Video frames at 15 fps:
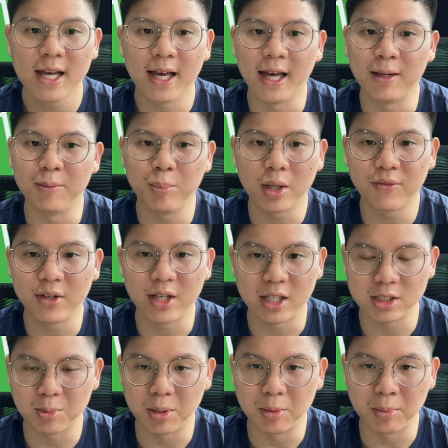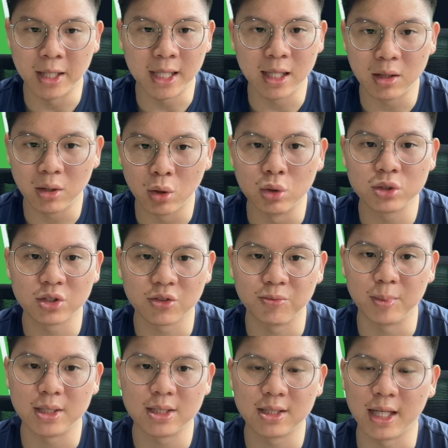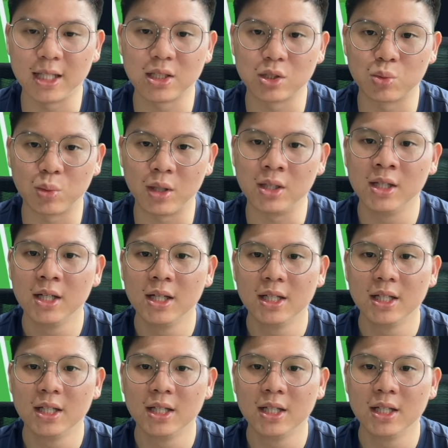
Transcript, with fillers: and Pickford has been making loads of mistakes as well.